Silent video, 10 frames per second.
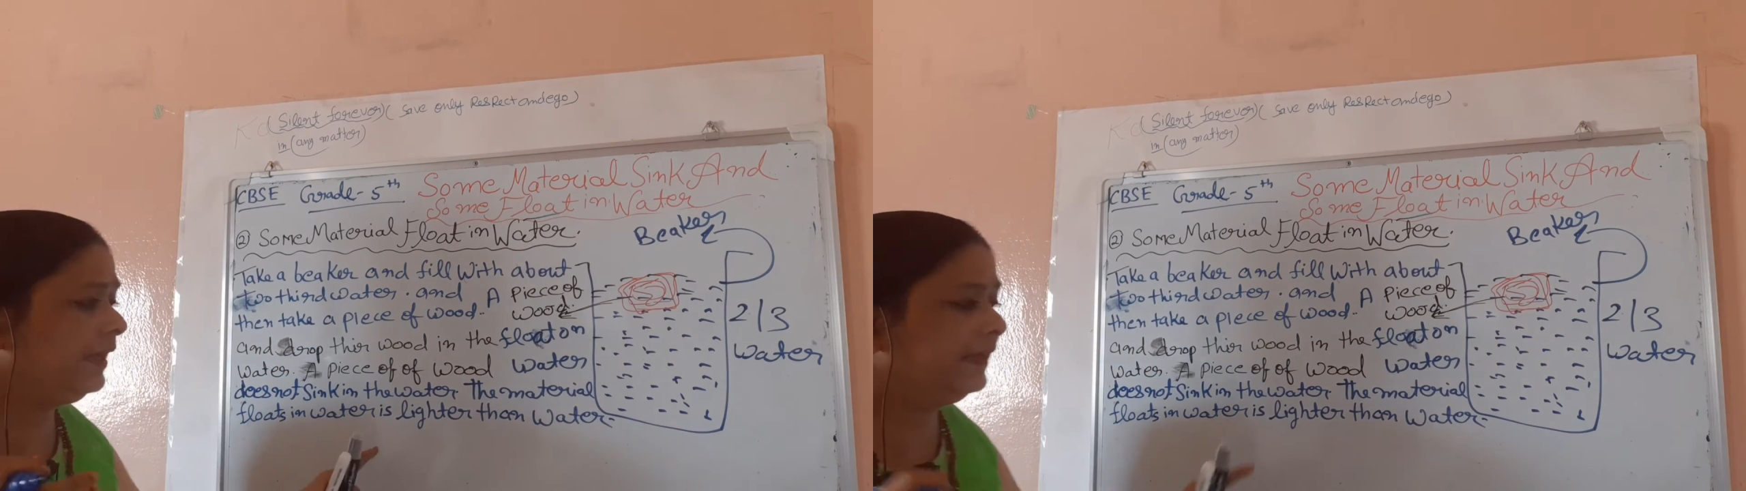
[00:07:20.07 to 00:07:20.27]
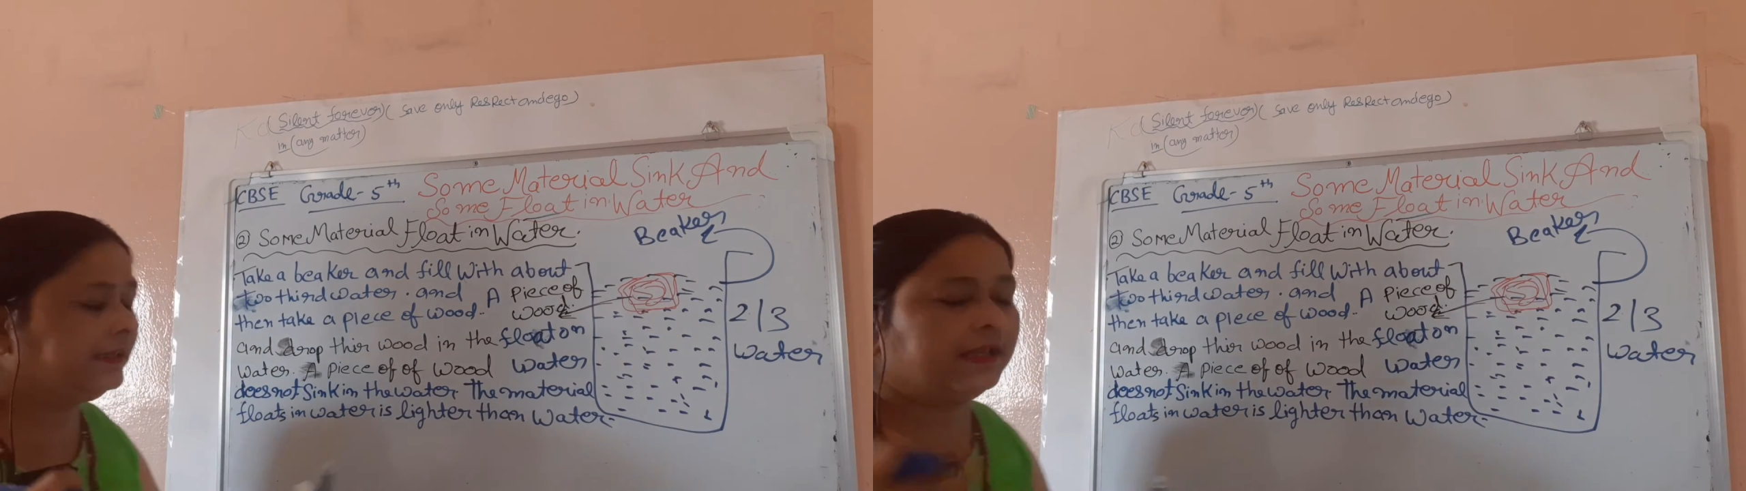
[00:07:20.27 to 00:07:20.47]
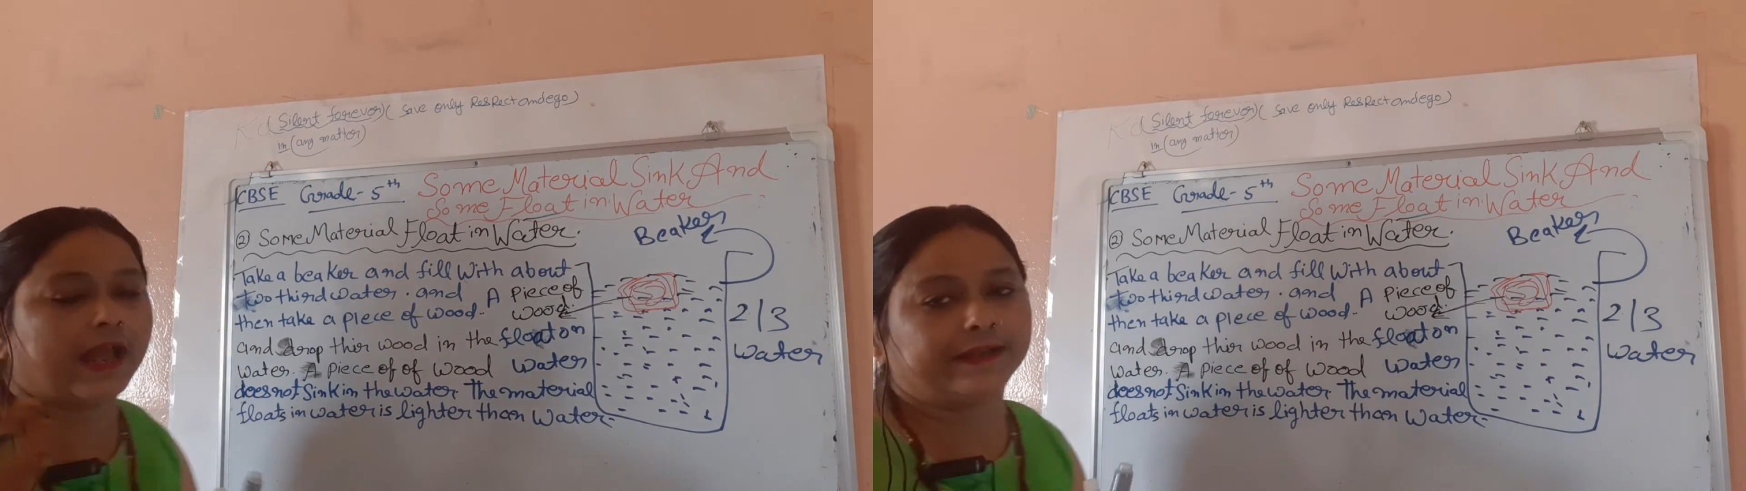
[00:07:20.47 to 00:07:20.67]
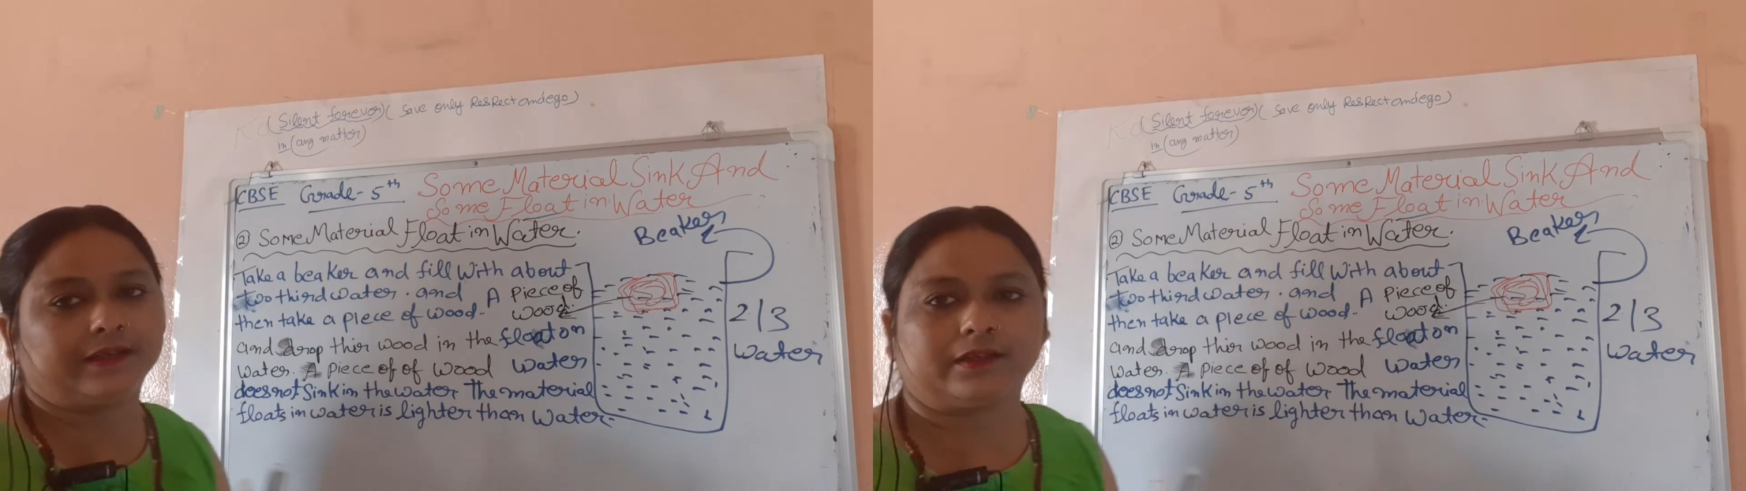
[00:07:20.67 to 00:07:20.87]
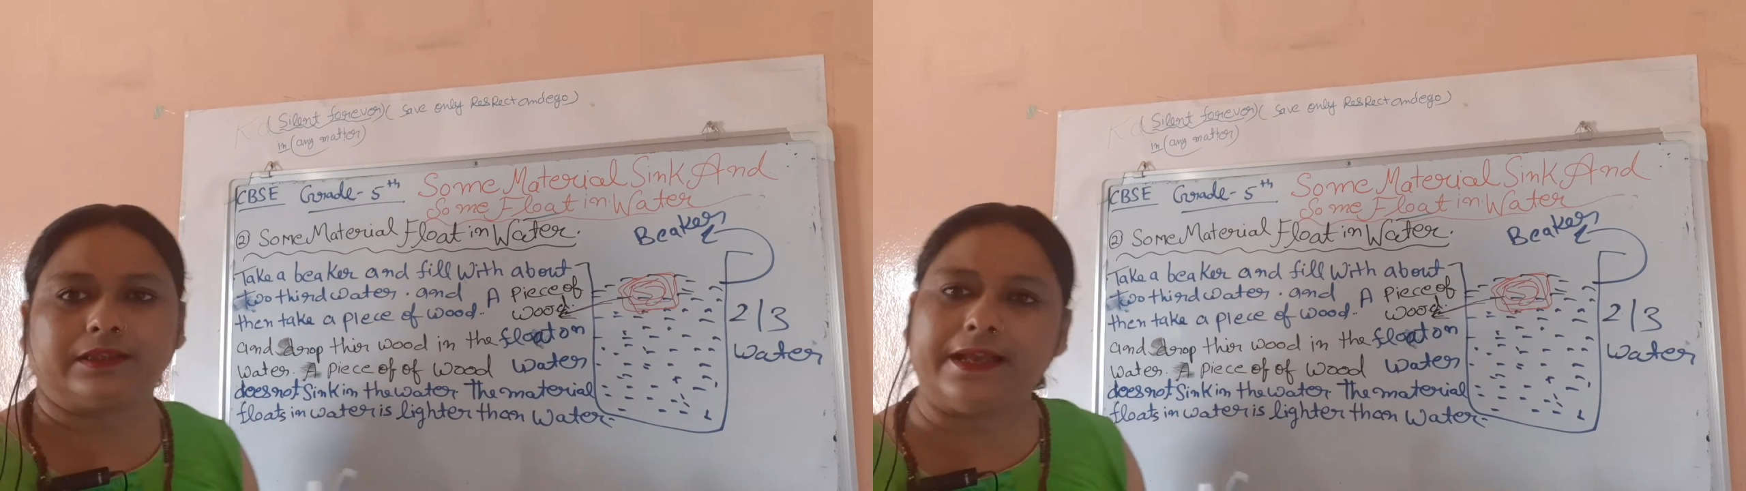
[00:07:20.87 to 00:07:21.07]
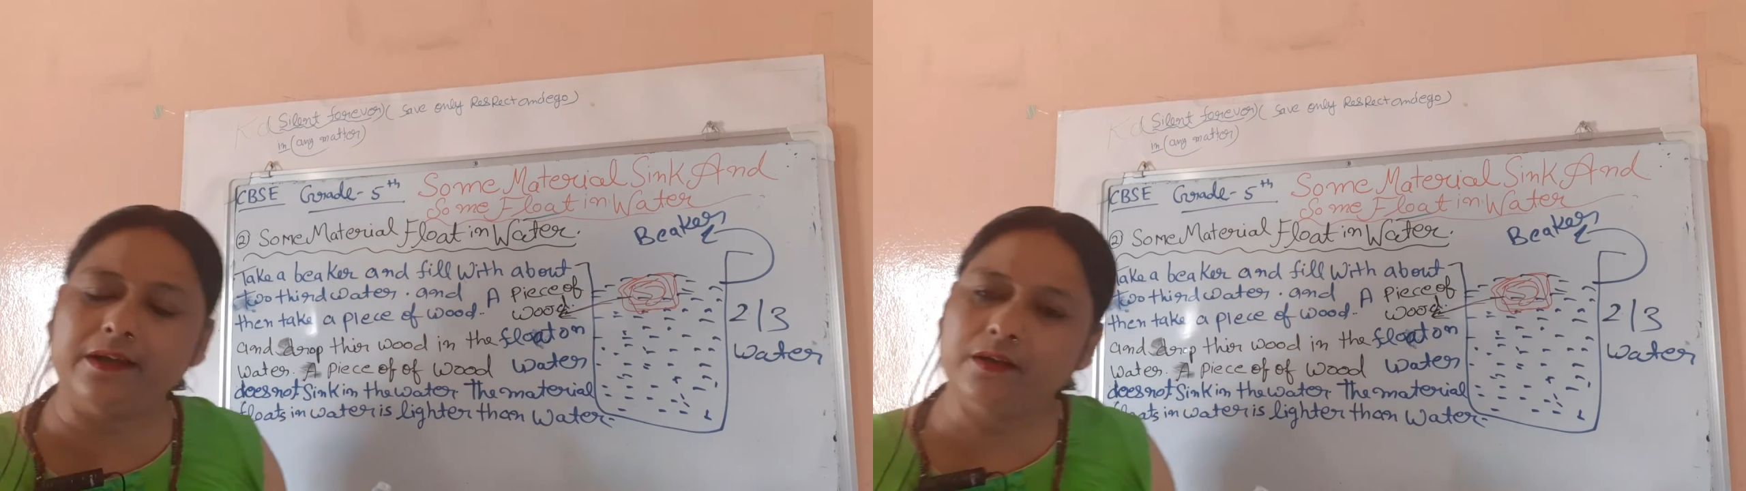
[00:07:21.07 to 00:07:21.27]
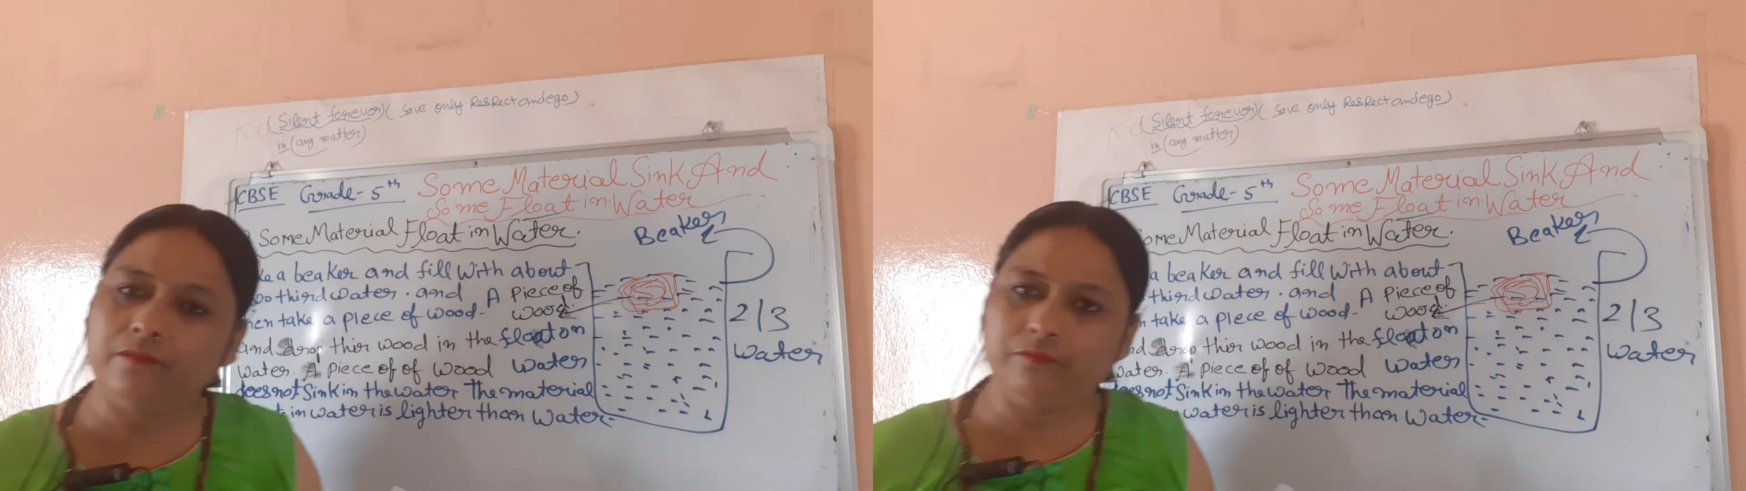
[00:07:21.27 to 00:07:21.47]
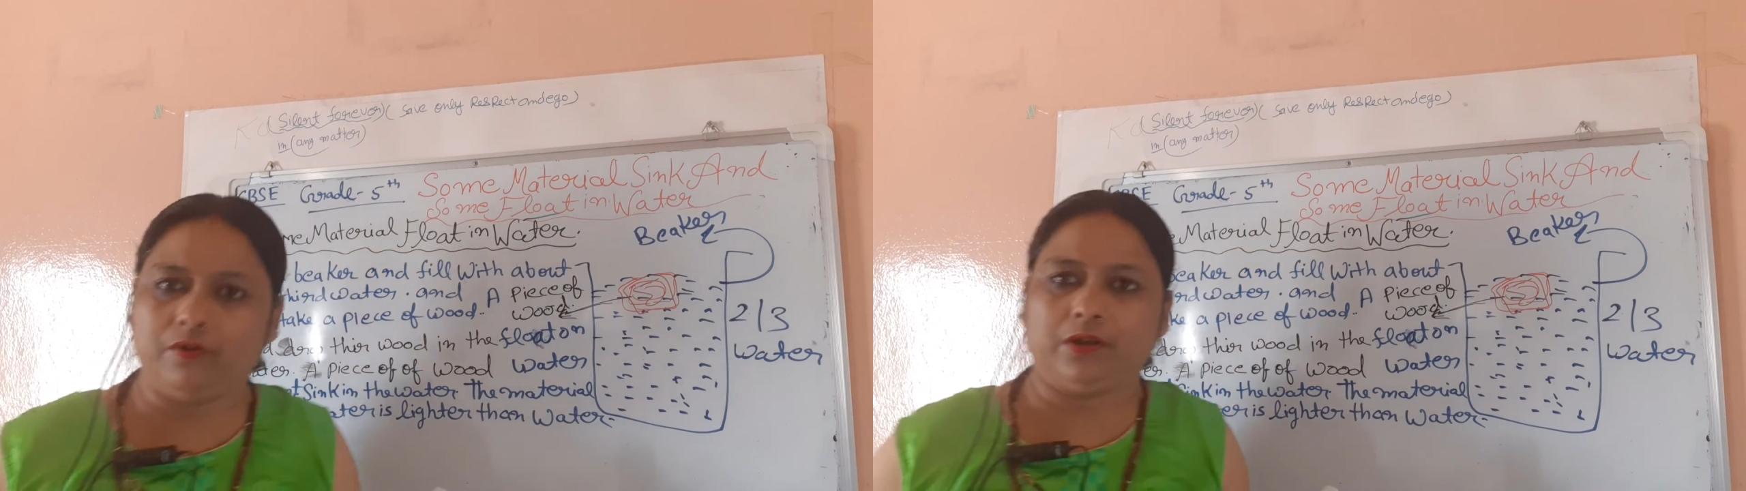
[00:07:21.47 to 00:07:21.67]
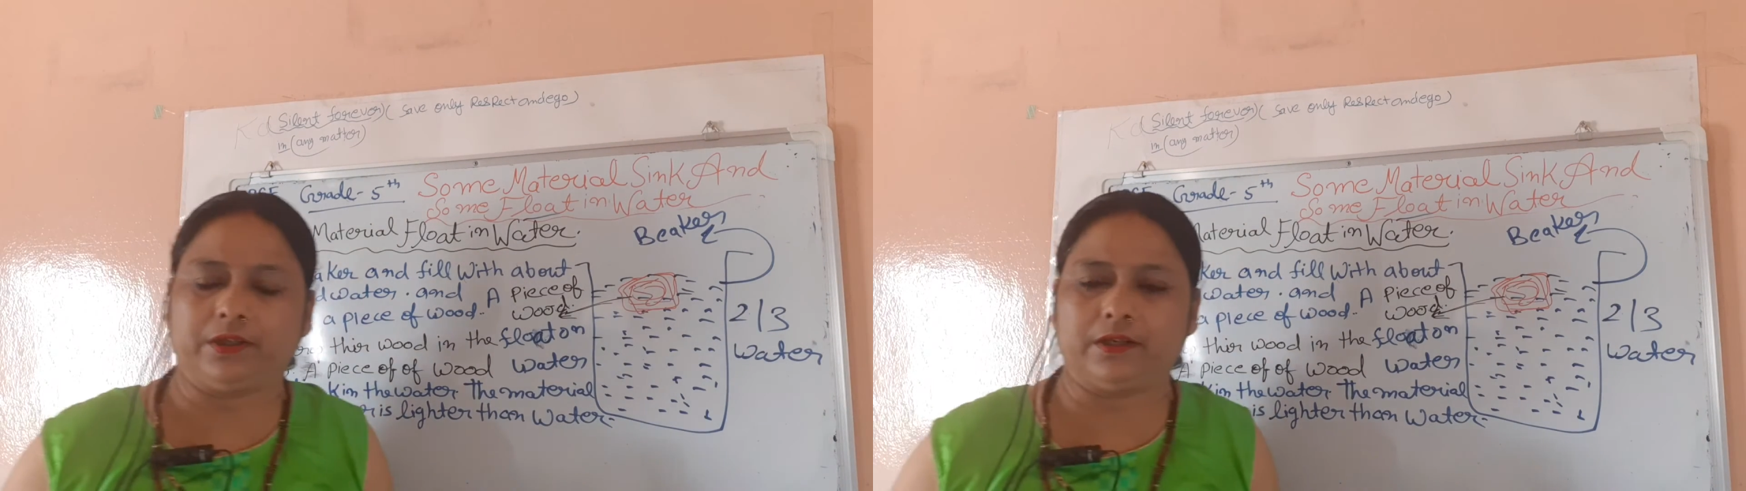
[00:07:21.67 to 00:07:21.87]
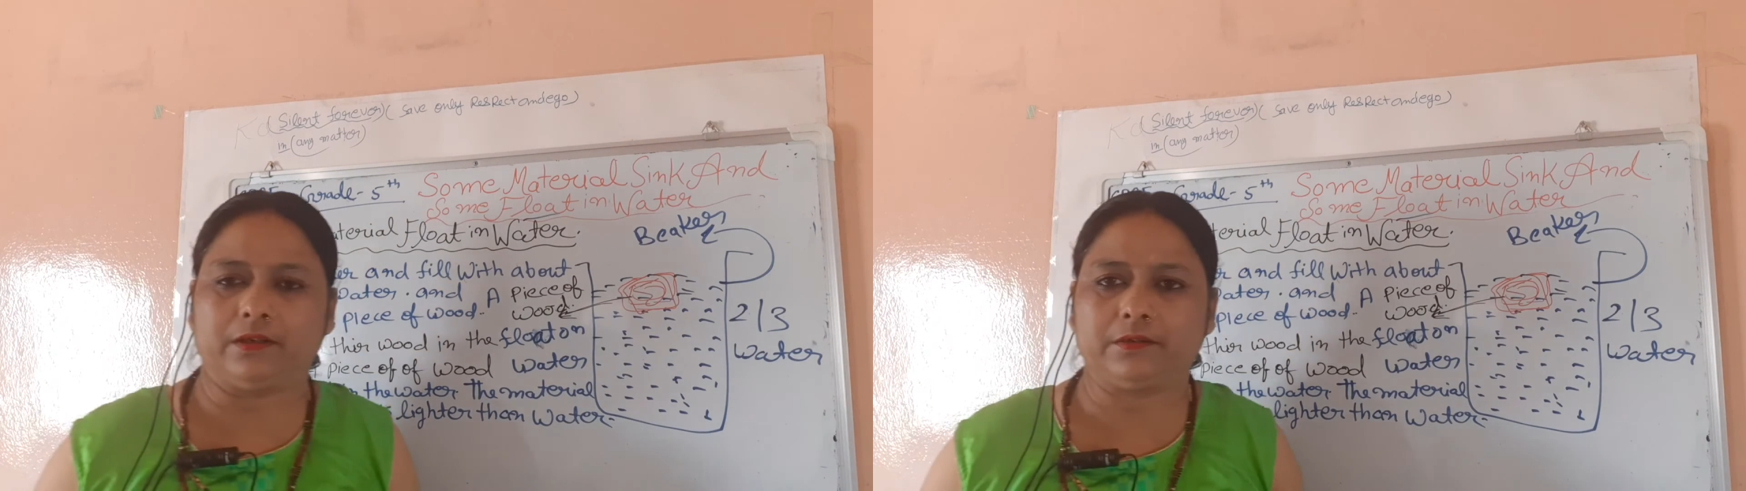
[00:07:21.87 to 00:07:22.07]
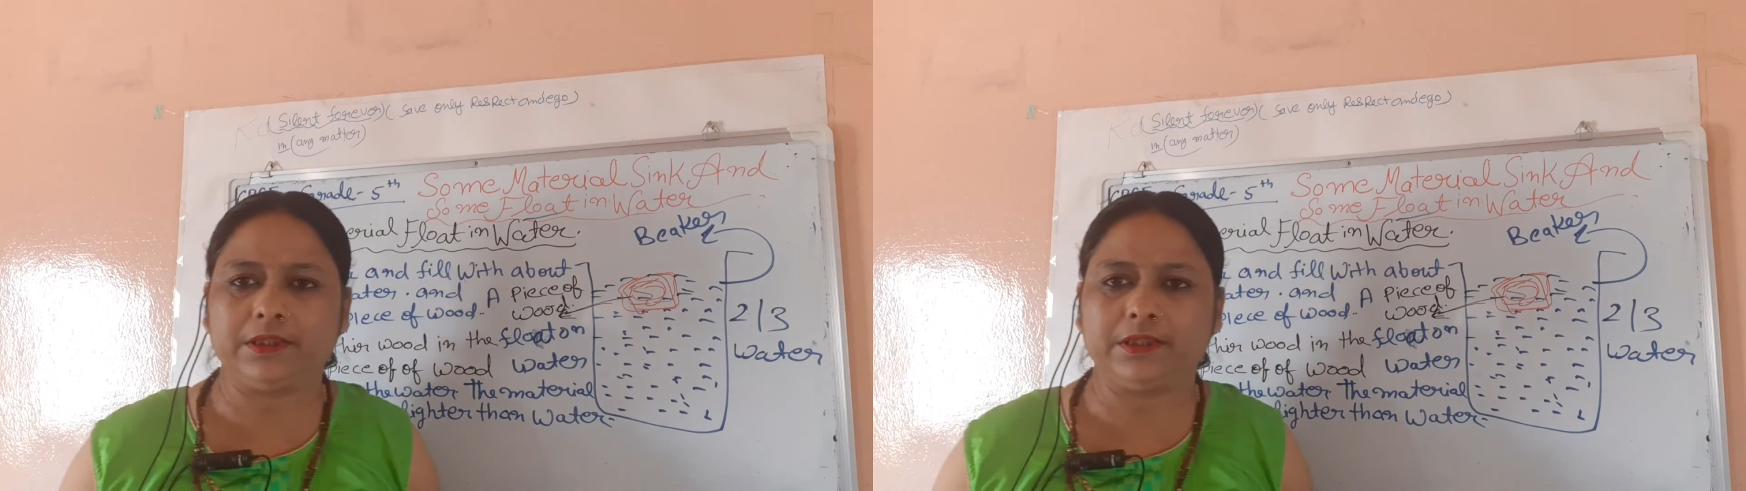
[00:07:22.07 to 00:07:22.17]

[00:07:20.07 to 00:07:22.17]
is lighter than water.